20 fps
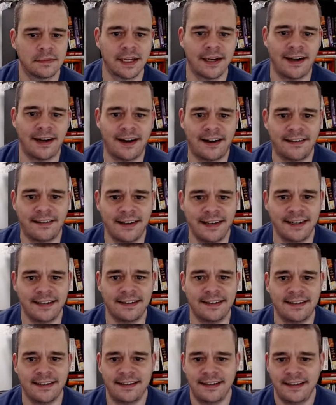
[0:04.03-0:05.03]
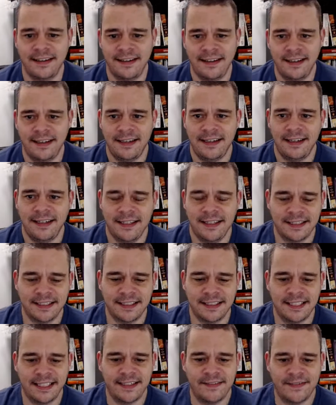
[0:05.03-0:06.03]
All right.
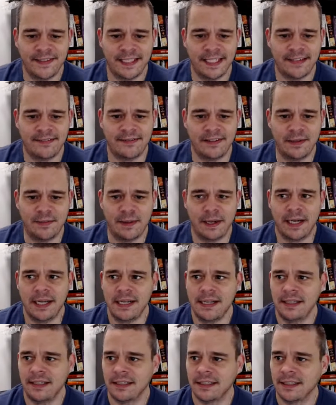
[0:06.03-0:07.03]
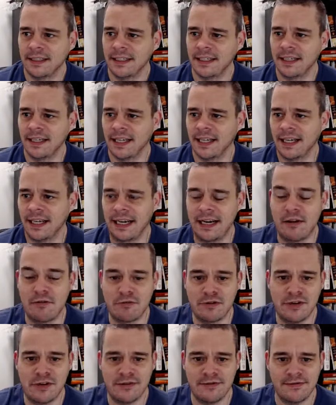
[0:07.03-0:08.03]
Good evening, everybody. I
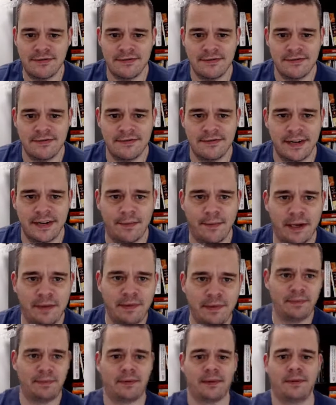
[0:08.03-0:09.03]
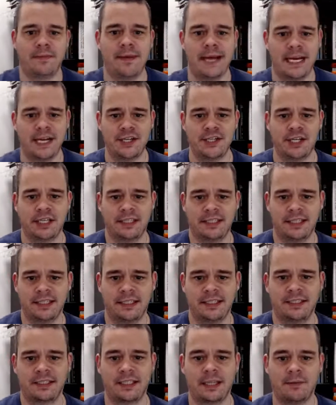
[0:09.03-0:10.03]
don't know how many people are managing
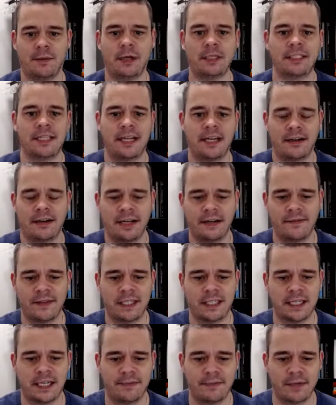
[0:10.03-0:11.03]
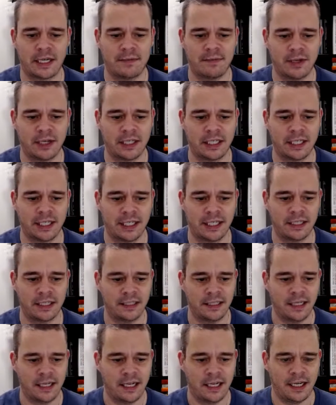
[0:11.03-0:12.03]
to come on tonight or have the time to come on tonight,
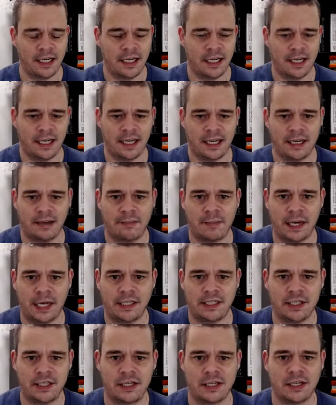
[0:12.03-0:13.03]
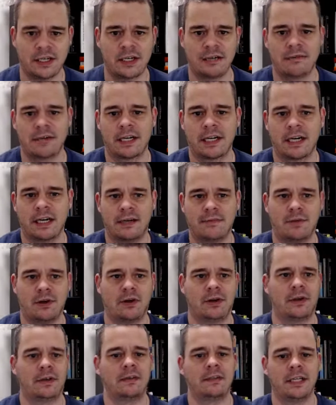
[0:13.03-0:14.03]
but I just thought I would come
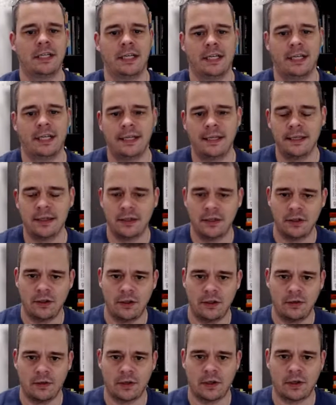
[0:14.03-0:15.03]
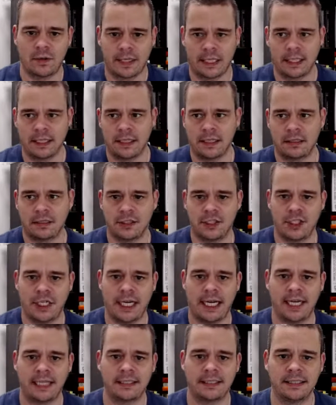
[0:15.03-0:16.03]
on and do a quick little
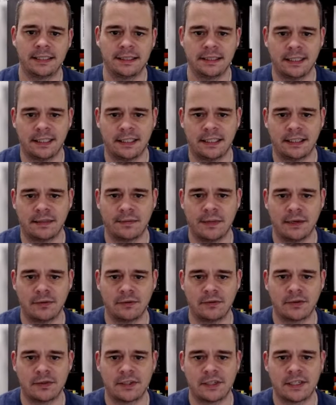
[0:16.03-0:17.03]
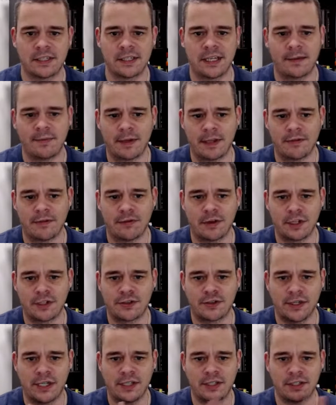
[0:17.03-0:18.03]
chat about some of the
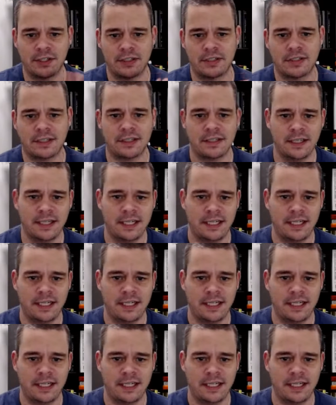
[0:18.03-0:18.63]
frustrations